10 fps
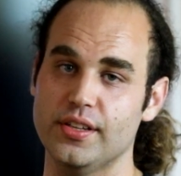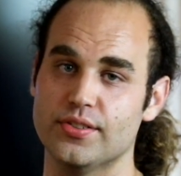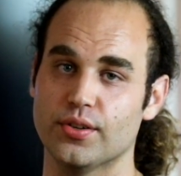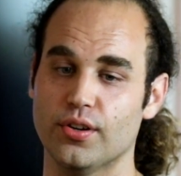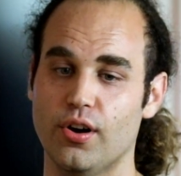
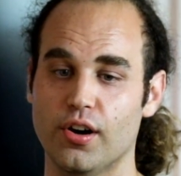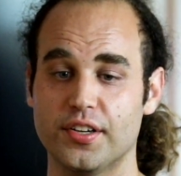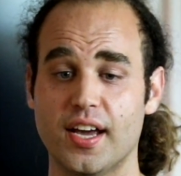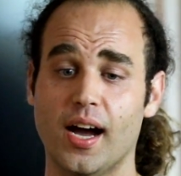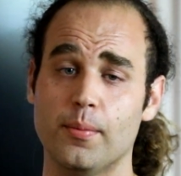These are
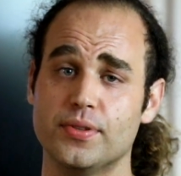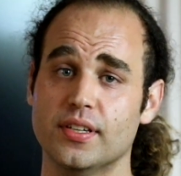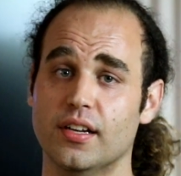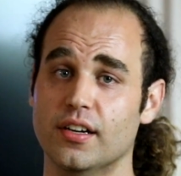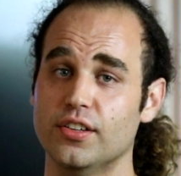hard capped,
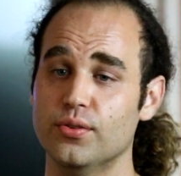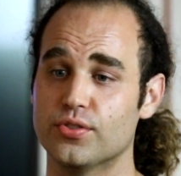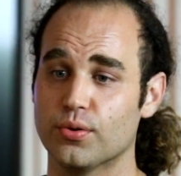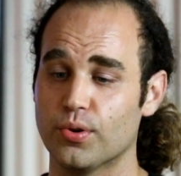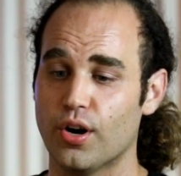and a
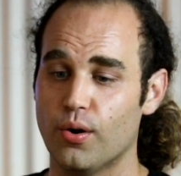user would